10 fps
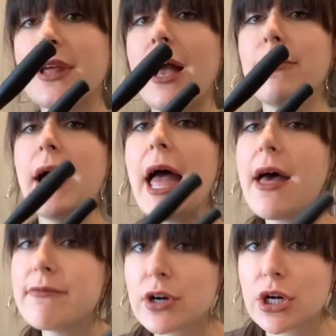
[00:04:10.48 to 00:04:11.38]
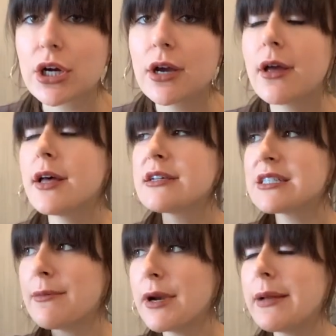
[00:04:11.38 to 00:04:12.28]
However,
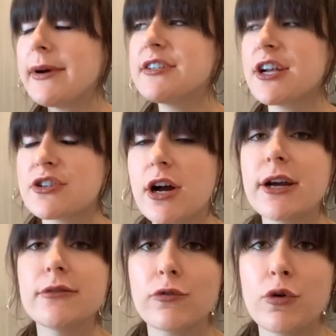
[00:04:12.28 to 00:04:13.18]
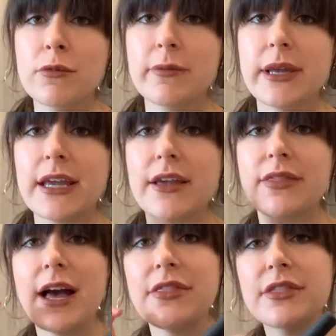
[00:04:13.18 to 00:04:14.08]
somebody on my TikTok informed me
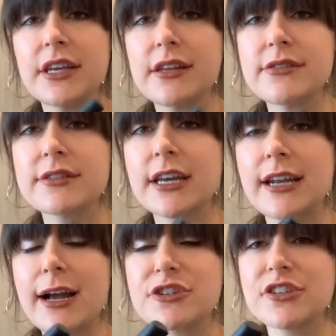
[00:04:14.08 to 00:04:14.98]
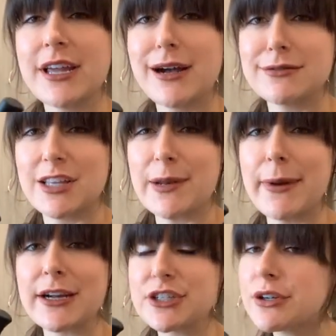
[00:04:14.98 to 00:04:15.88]
that these can actually house a lot of
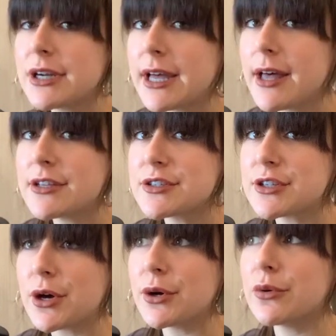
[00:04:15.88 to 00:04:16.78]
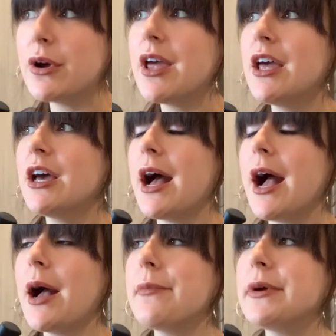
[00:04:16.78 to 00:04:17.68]
bacteria. So
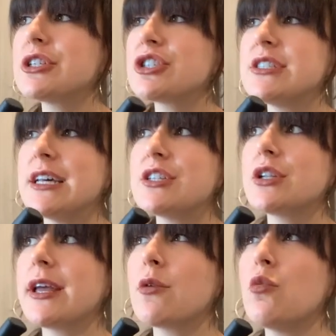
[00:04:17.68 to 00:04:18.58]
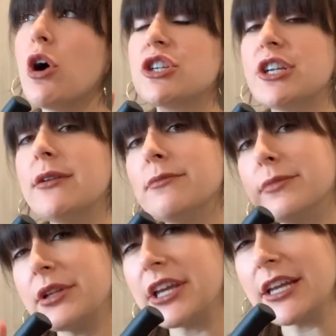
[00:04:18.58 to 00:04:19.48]
um, she said to like wash it in
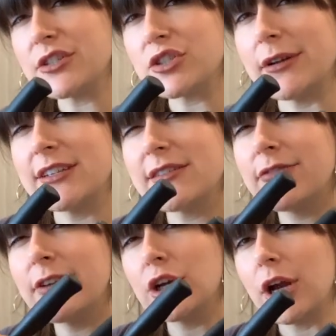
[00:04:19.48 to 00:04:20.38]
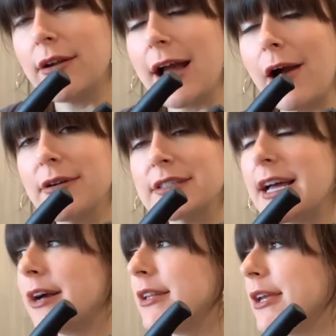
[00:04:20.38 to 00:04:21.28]
bleach. So I just had to figure out how
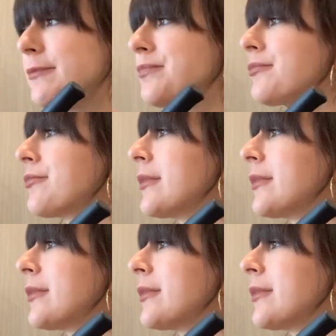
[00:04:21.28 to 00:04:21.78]
exactly.